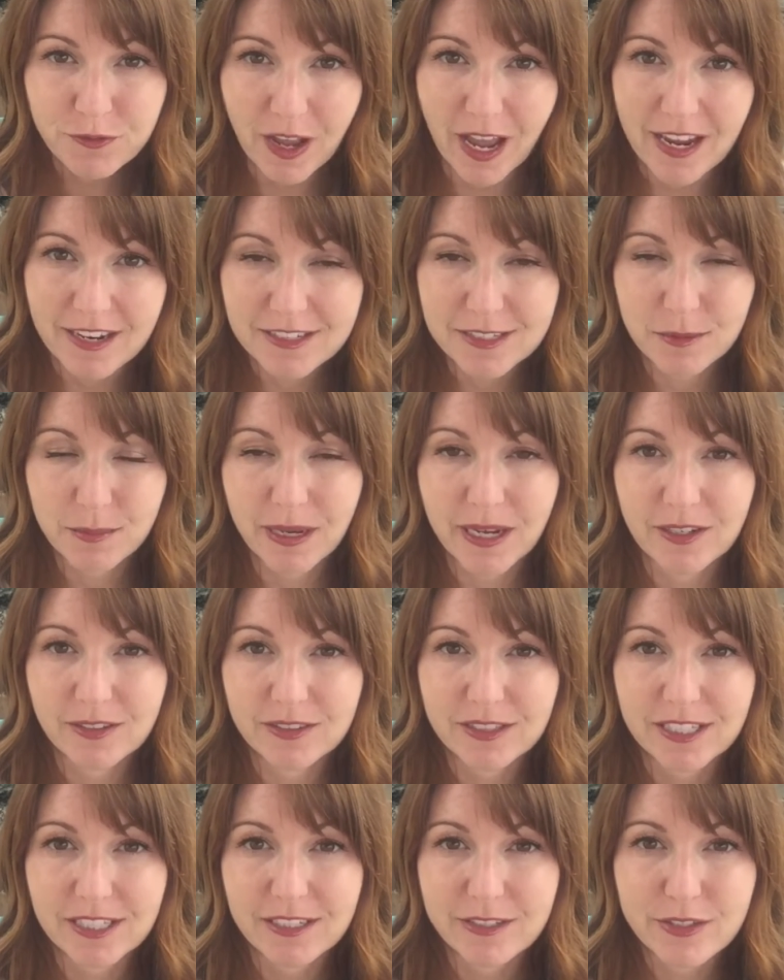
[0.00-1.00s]
facts
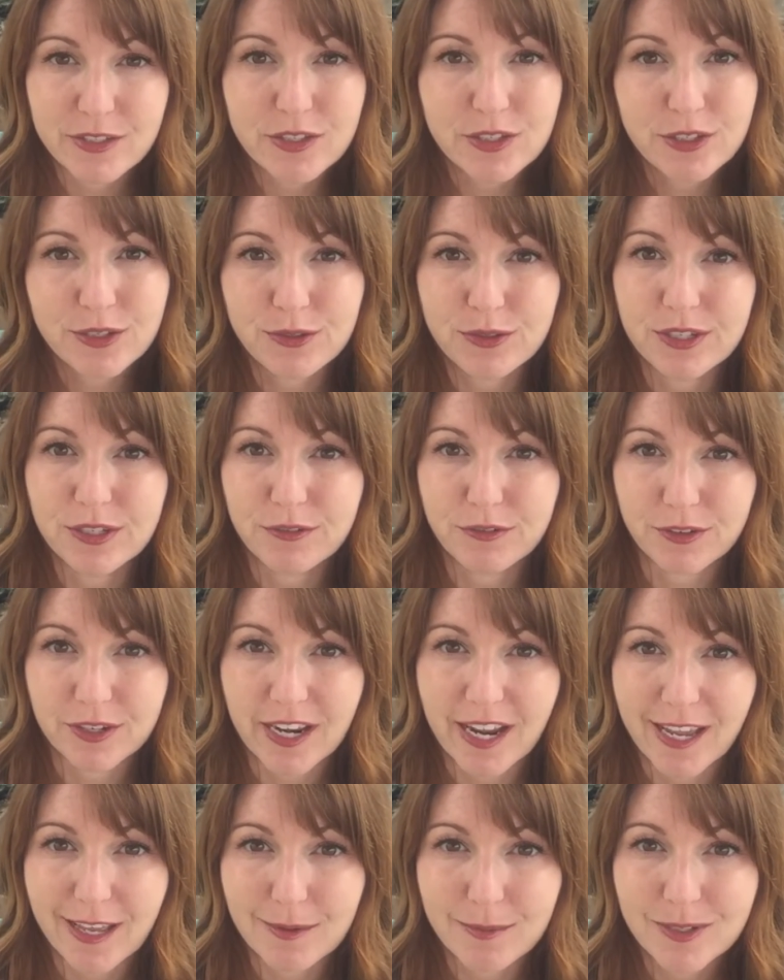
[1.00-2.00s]
about these two
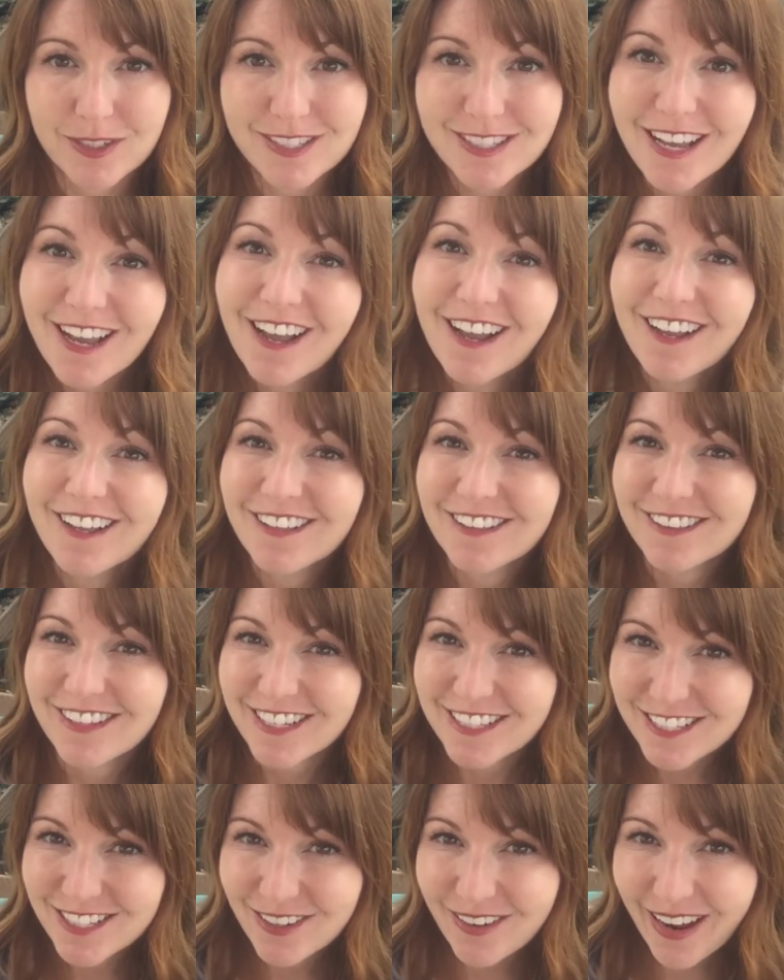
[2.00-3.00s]
different animals,
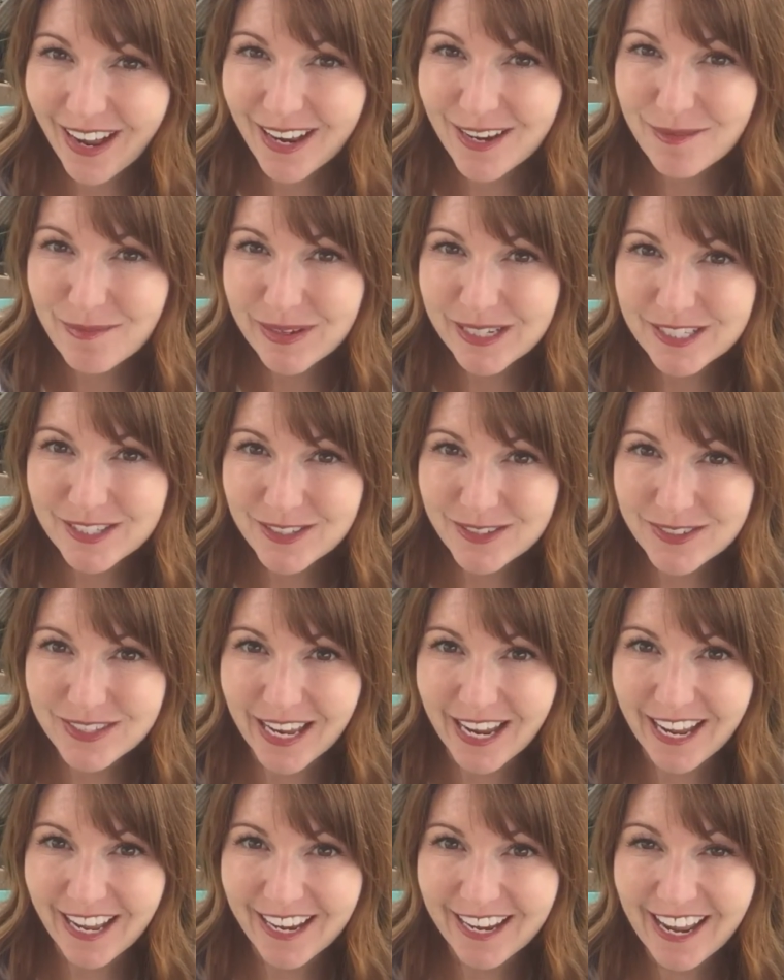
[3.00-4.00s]
let's go ahead and meet
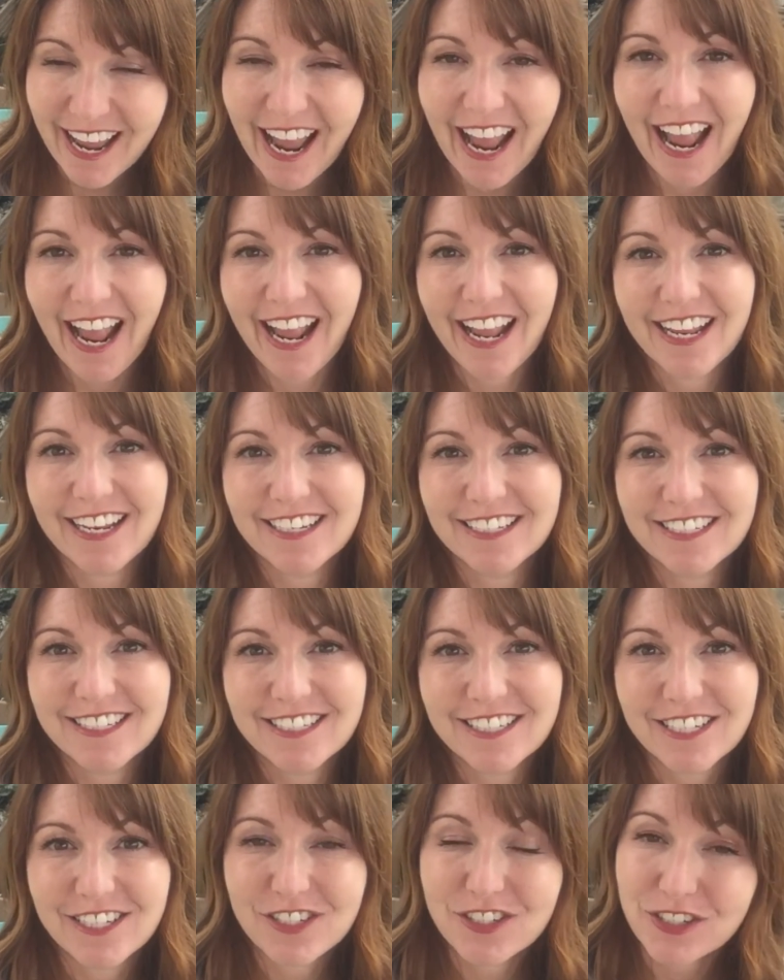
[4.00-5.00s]
Suzanne,
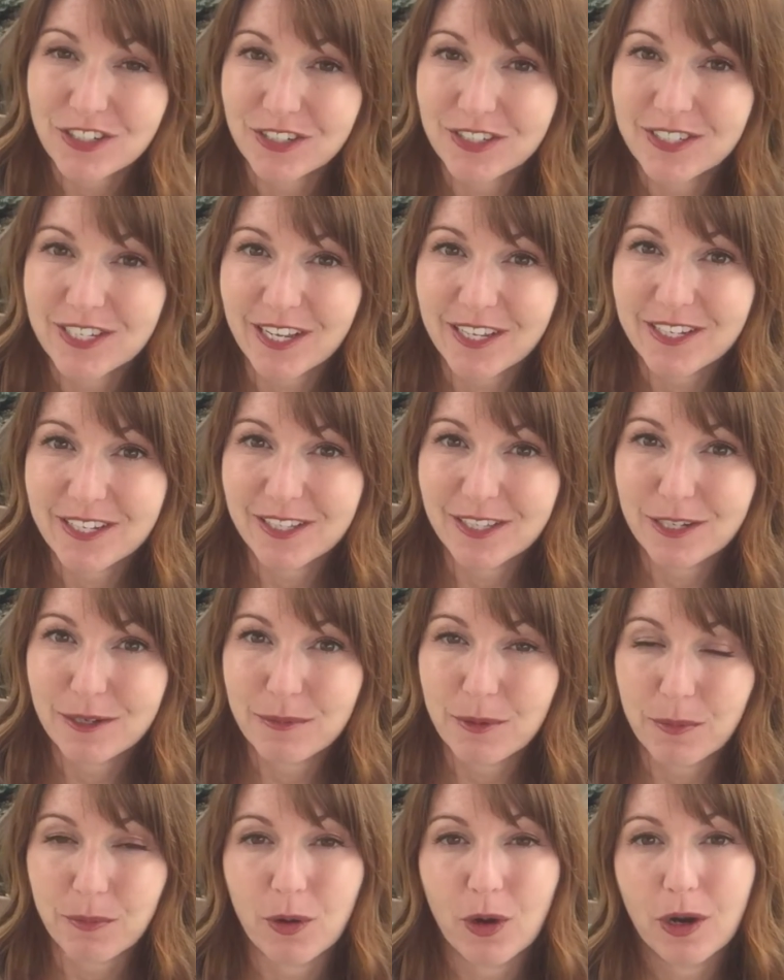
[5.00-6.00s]
and she'll tell you a
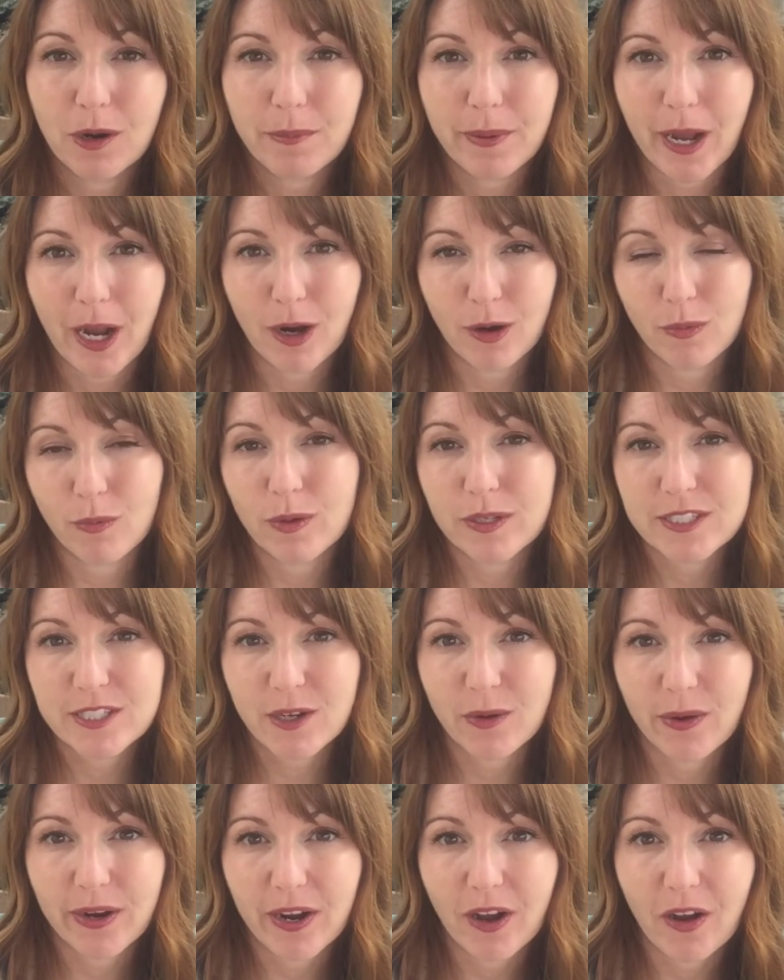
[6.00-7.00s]
little bit more about what's
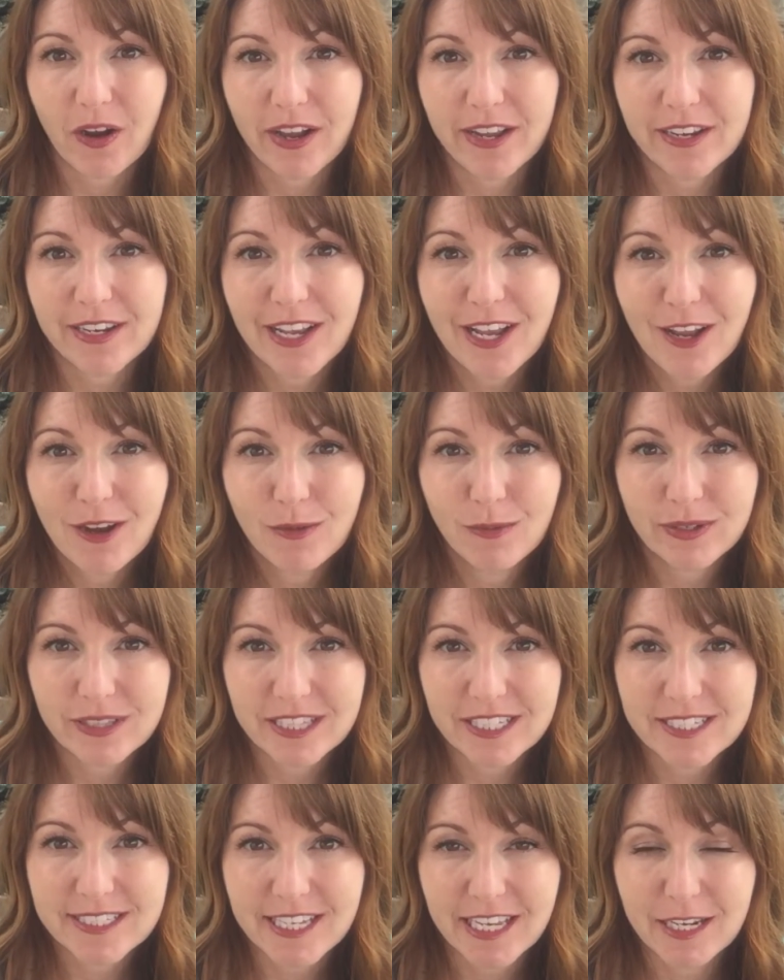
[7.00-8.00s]
going on
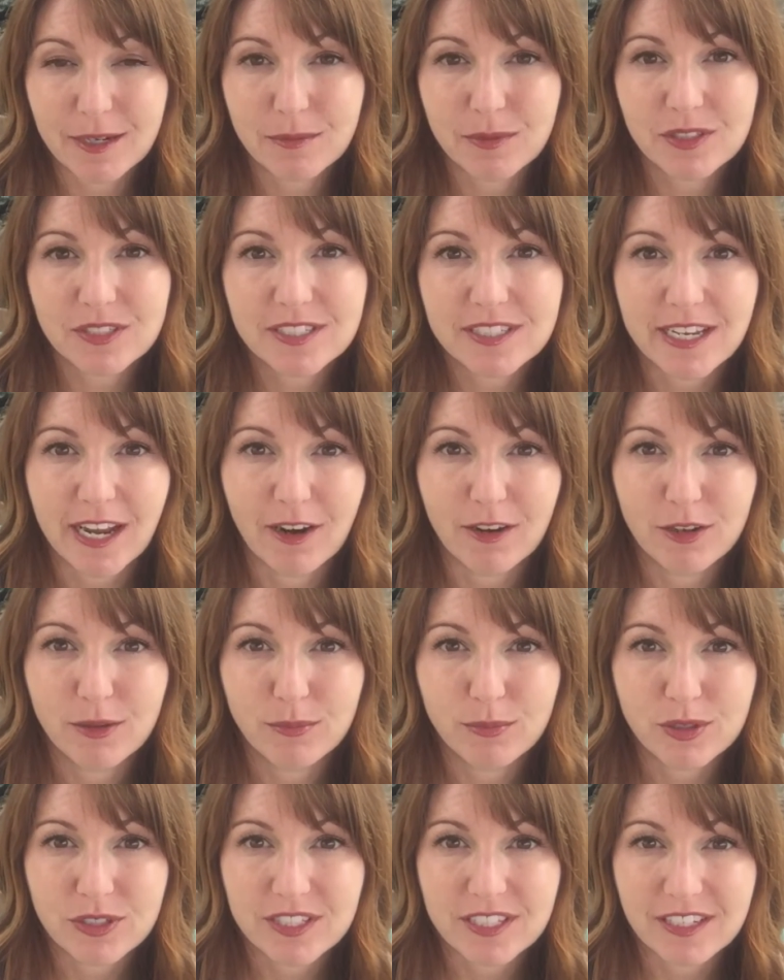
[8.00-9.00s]
with these animals down
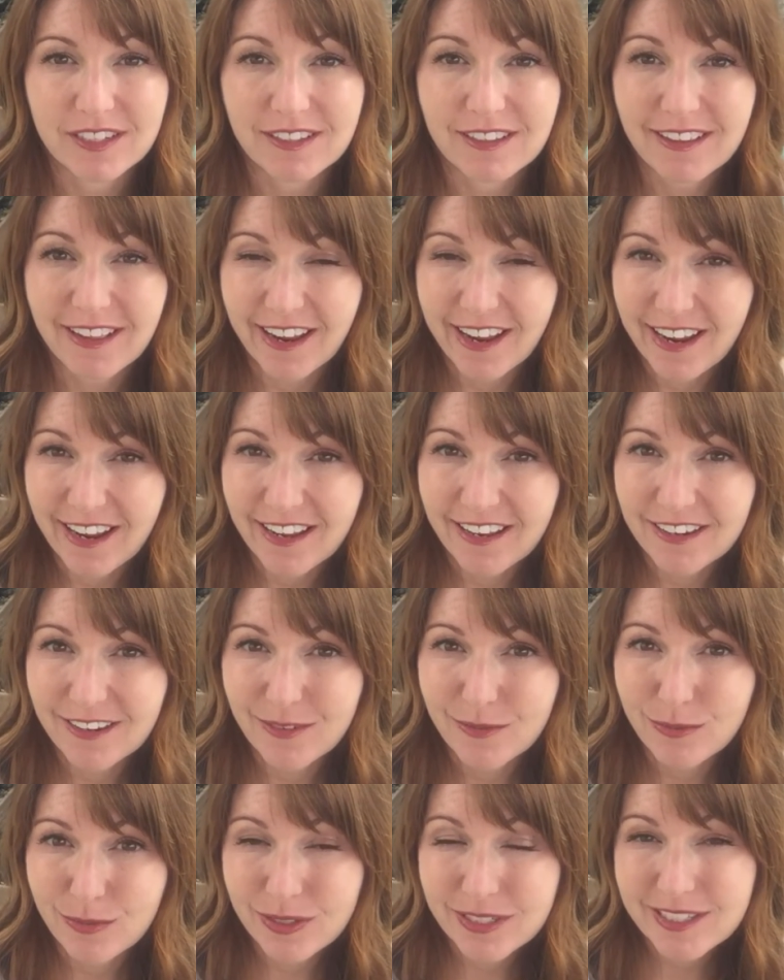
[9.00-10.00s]
in Brazil
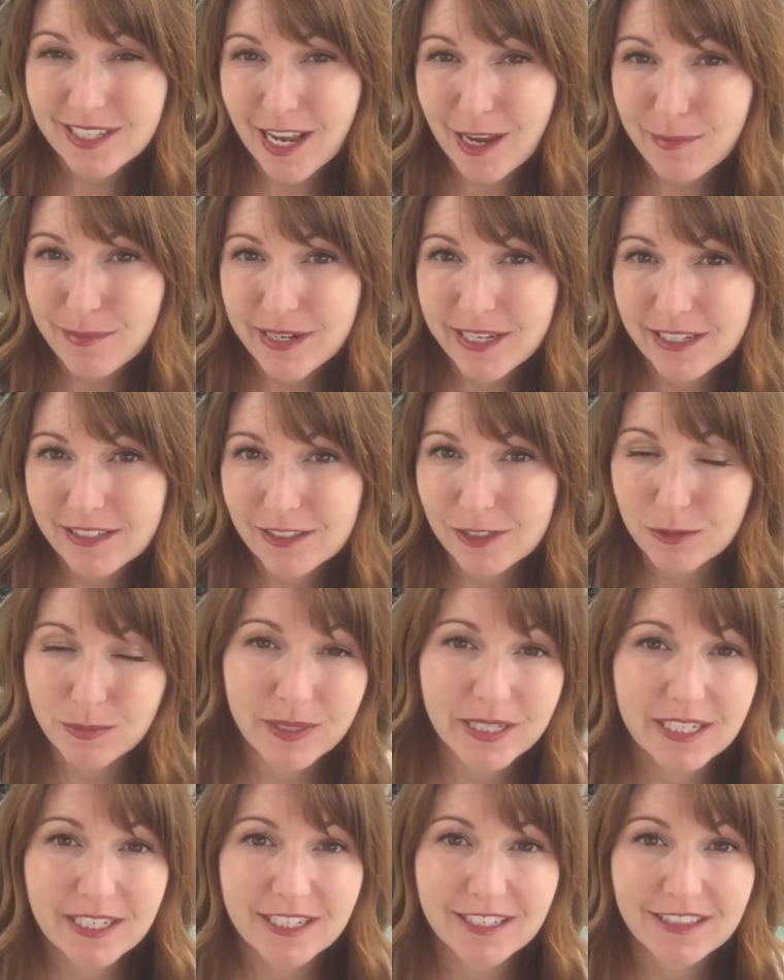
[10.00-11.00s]
and what's happening a little
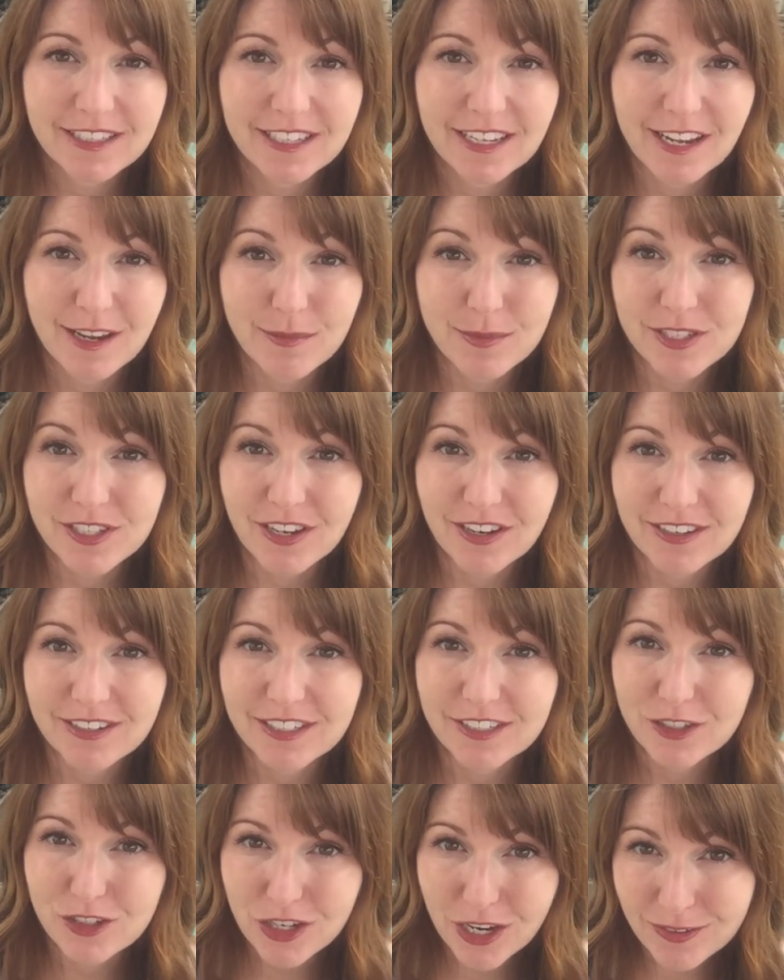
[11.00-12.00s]
bit in the
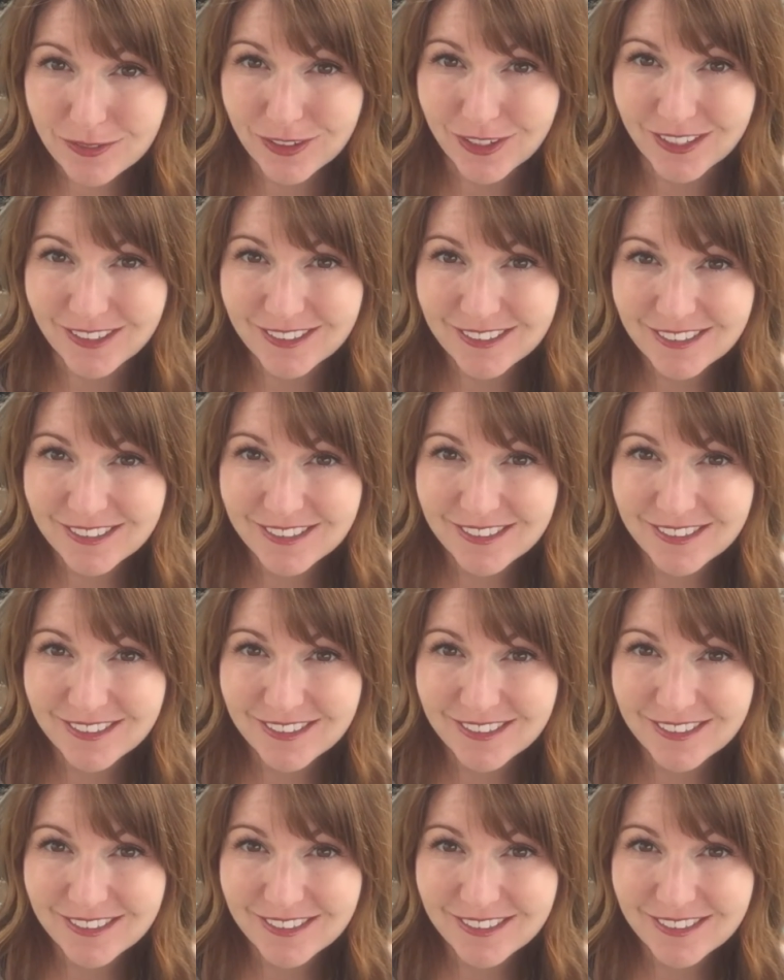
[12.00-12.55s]
Amazon in general.